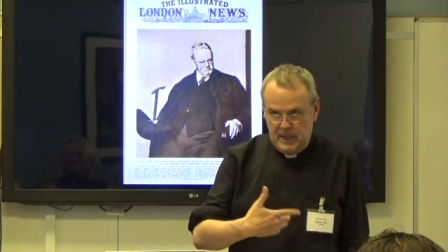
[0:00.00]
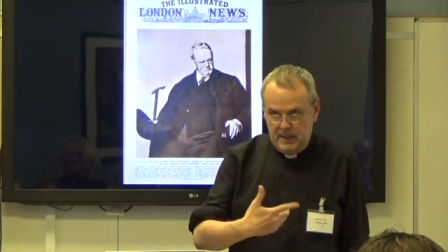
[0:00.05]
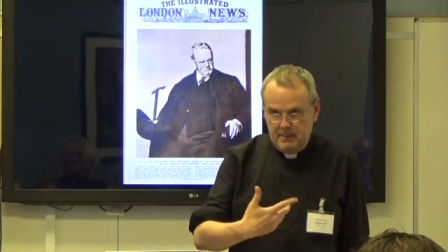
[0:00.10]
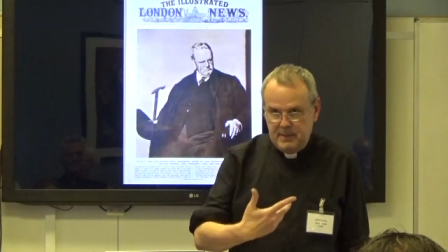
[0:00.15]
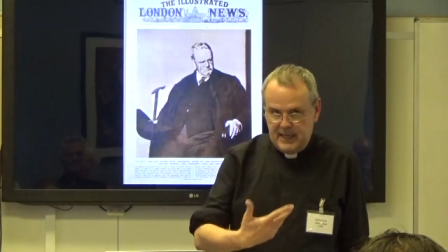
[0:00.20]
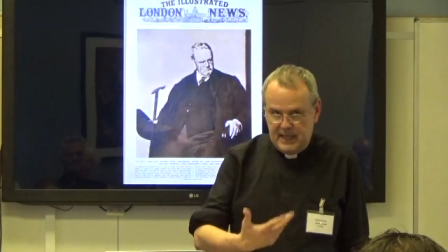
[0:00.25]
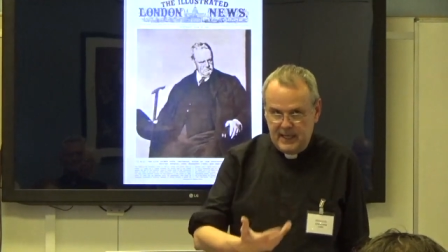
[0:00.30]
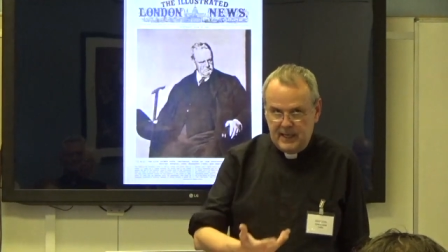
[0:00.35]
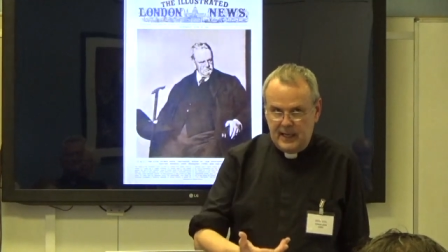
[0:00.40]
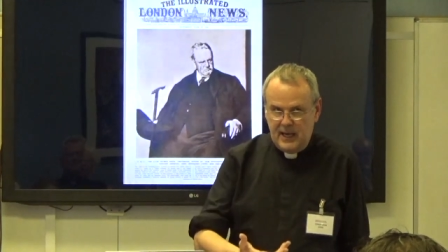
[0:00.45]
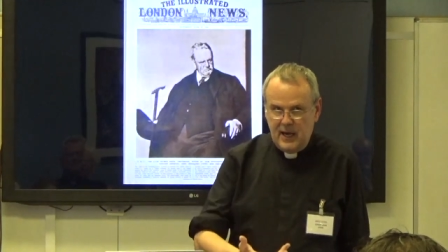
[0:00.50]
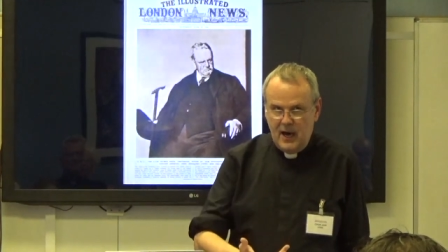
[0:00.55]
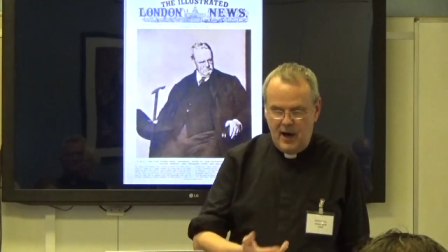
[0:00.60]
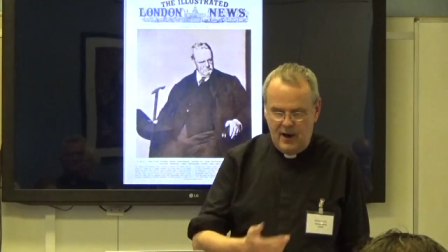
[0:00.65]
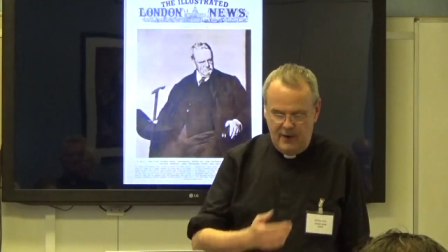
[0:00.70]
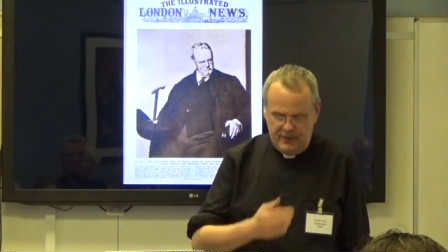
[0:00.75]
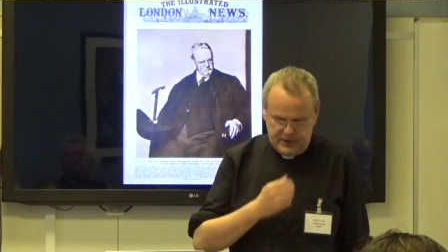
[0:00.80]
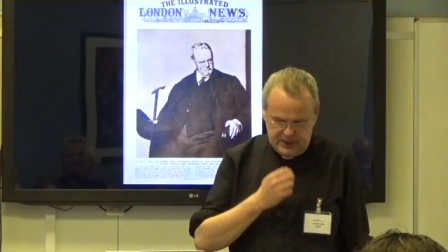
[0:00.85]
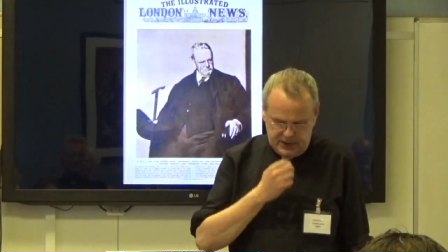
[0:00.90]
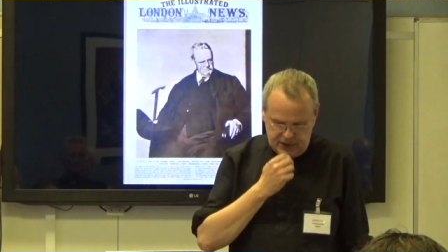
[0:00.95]
immediately
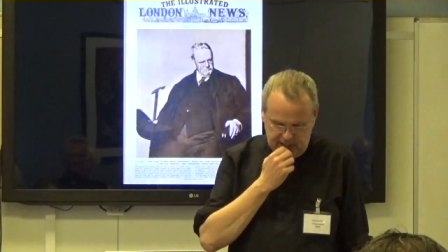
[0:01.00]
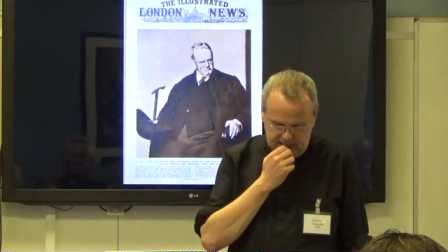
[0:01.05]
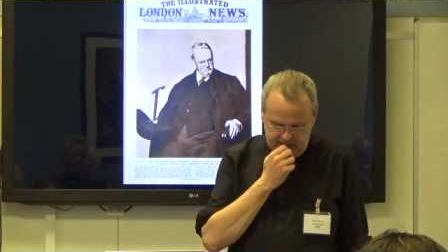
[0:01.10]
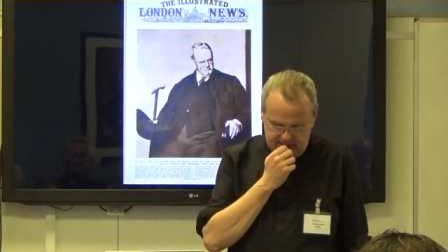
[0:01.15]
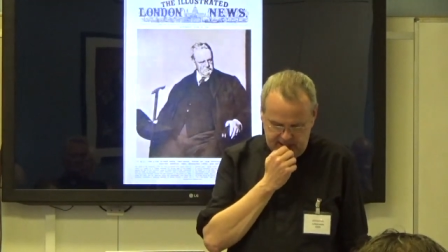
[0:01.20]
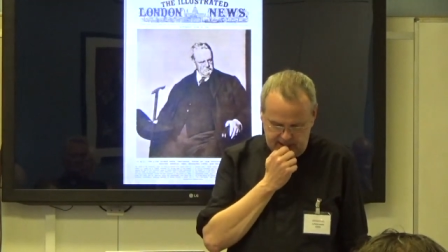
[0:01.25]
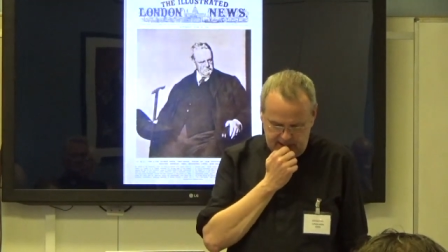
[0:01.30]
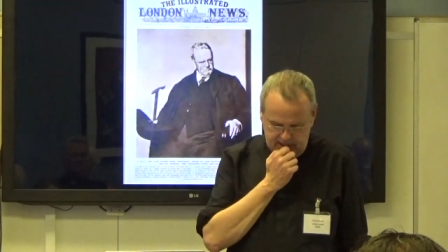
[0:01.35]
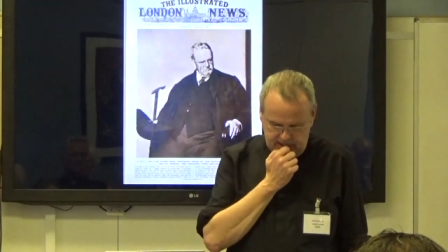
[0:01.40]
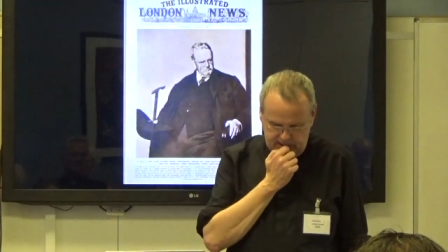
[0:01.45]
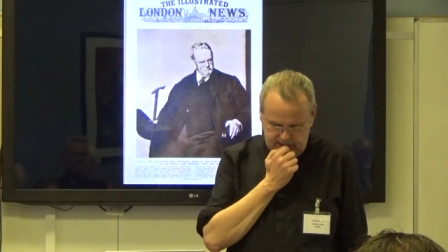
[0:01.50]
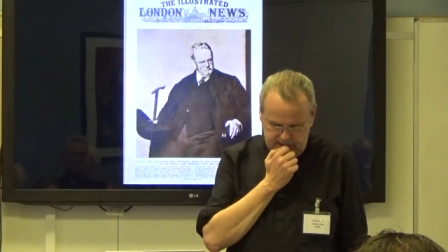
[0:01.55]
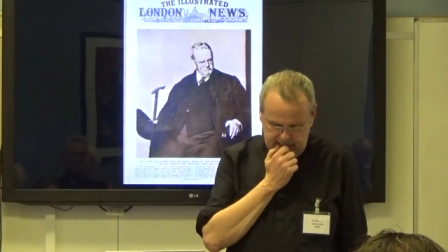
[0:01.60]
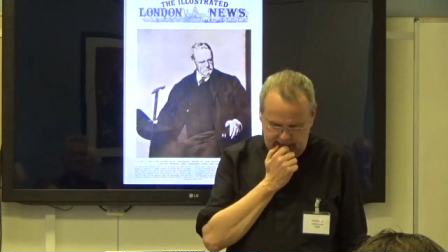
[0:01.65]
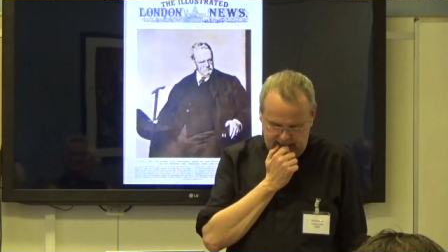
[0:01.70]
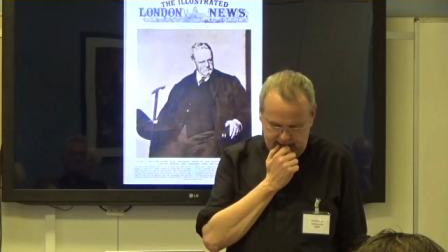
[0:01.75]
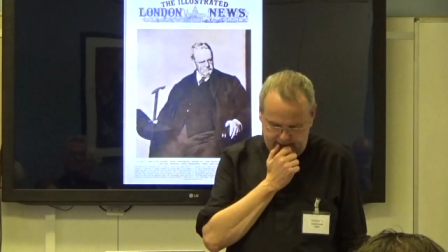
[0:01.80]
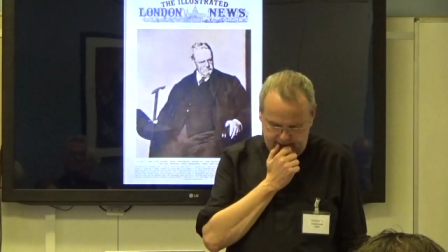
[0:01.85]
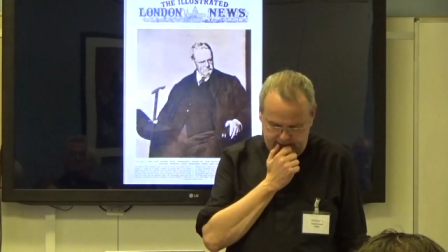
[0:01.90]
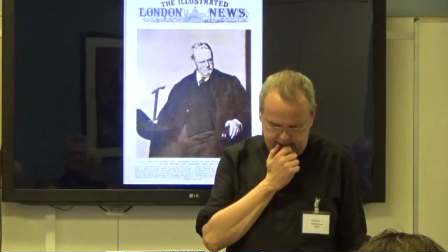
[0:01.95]
after Chesterton's
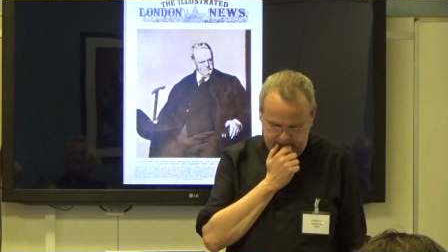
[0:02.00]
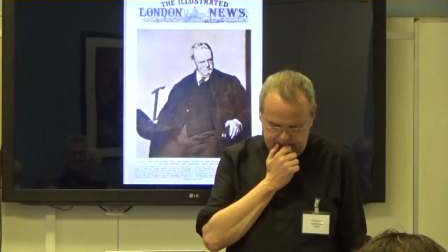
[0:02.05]
death.